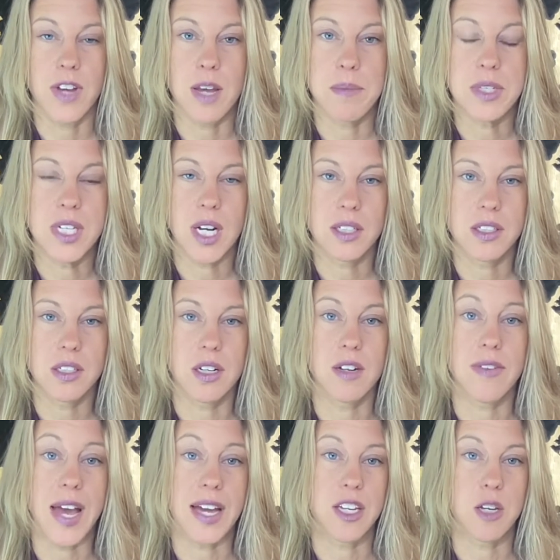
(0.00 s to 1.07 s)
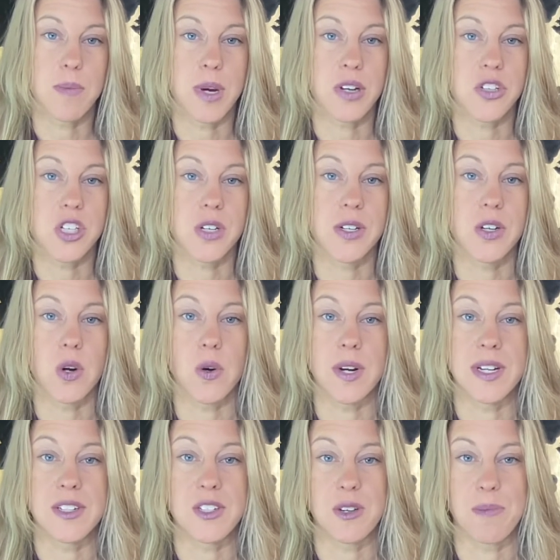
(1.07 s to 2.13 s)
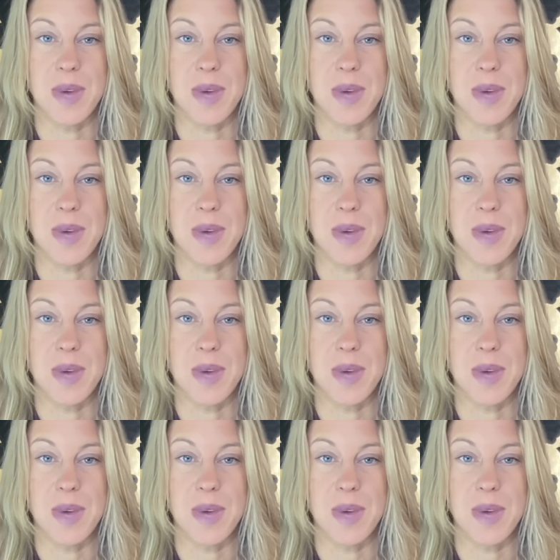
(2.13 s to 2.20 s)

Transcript: I'm a doctor of acupuncture and oriental